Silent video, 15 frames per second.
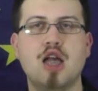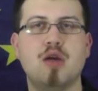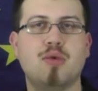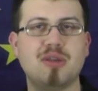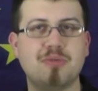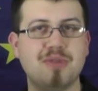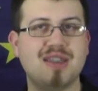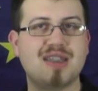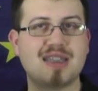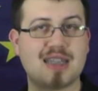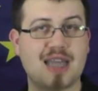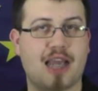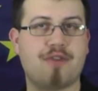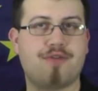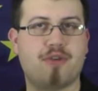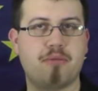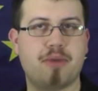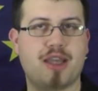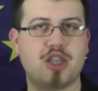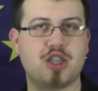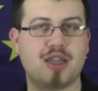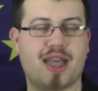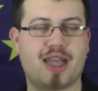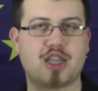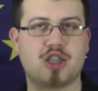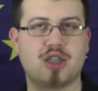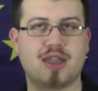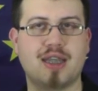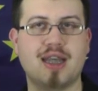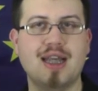What means the tight formation
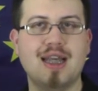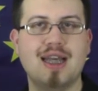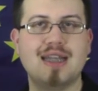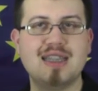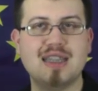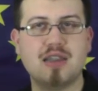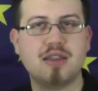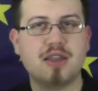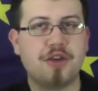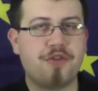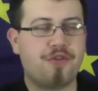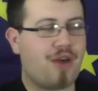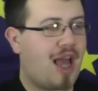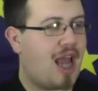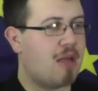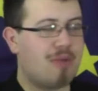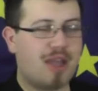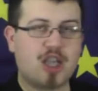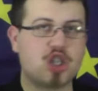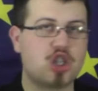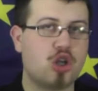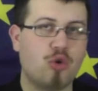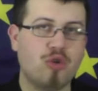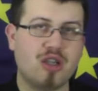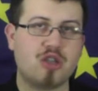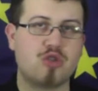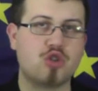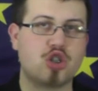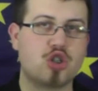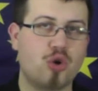actually? Is it if I am like shoulder
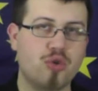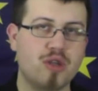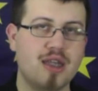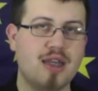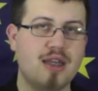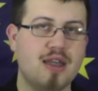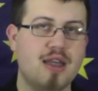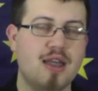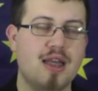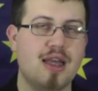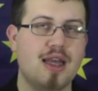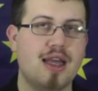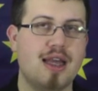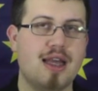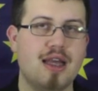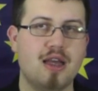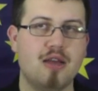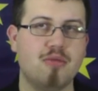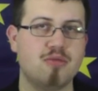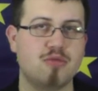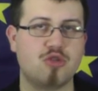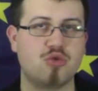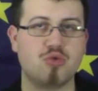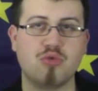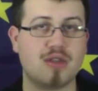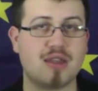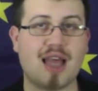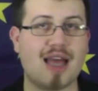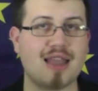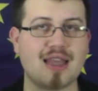to shoulder to
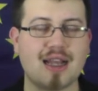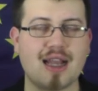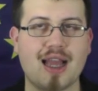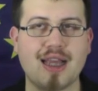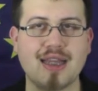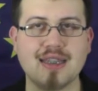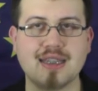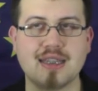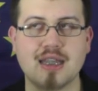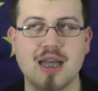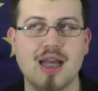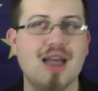the other guys?